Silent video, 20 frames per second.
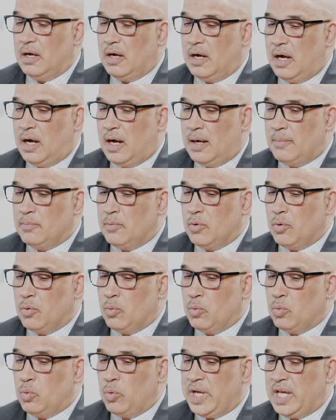Um,
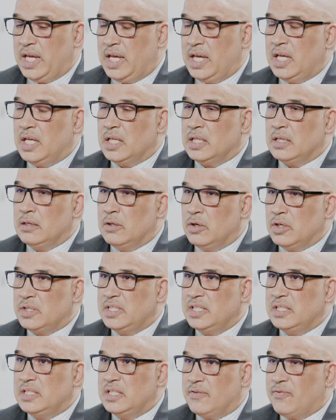we
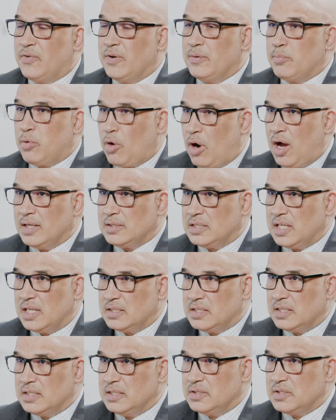looked at different
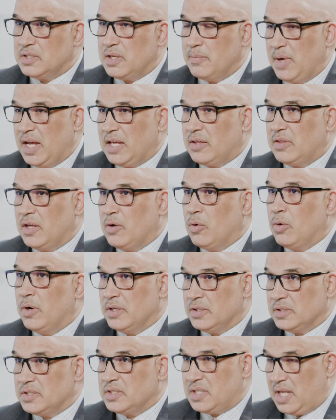processes to make the
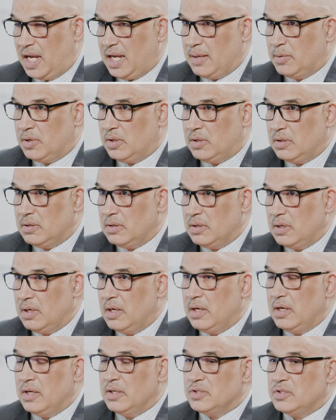oil stable.
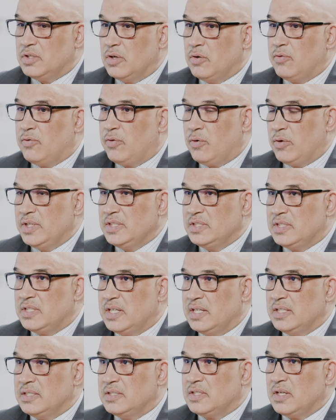So, for
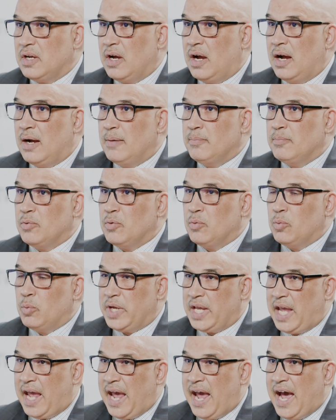instance, um,
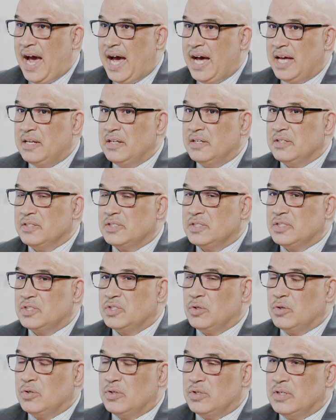we add
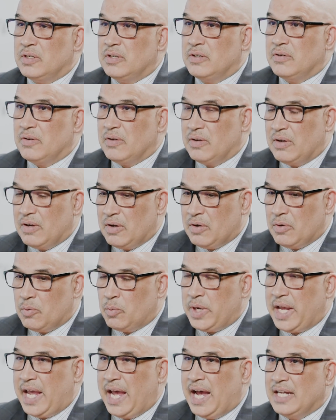certain
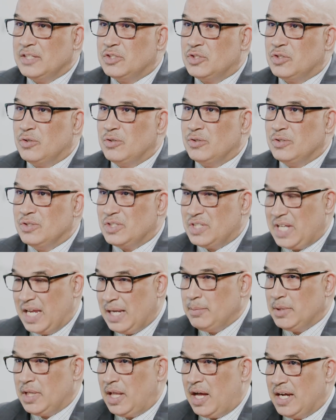we add certain
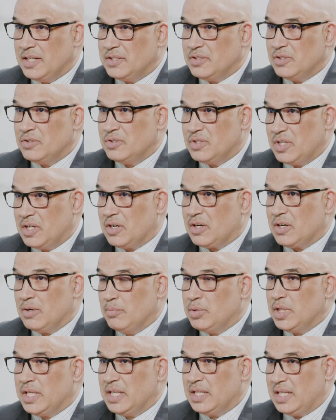stabilizers that are
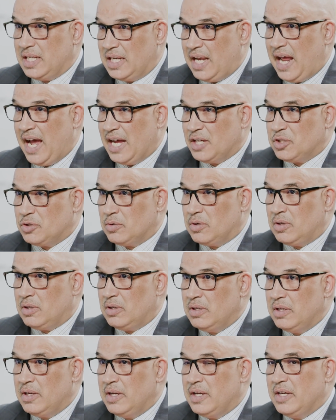completely
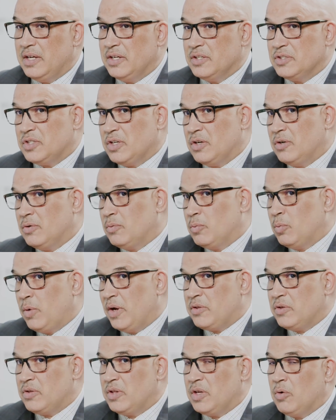natural. So,
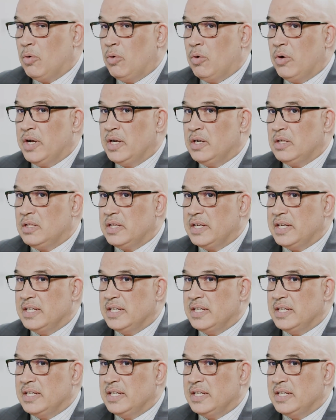whether the oil